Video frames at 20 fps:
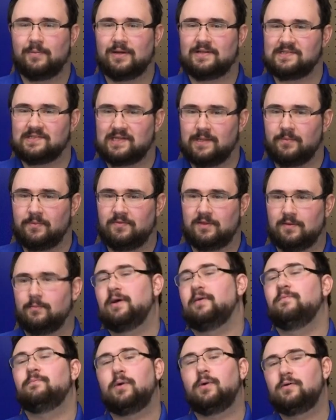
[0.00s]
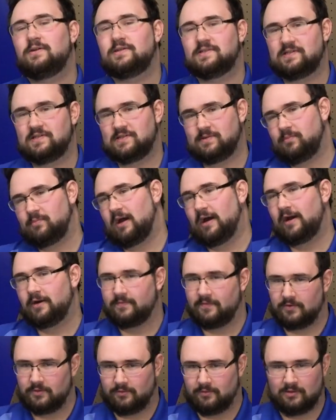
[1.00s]
but some of them have bonuses
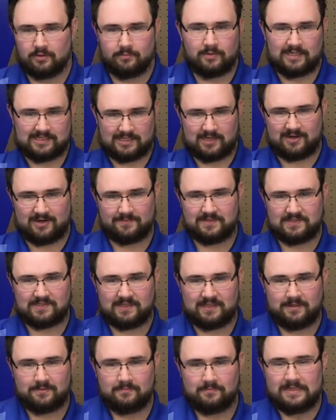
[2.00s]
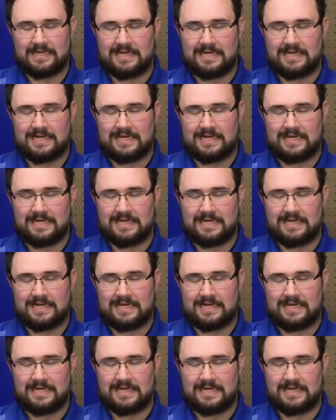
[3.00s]
applied for doing them autonomously.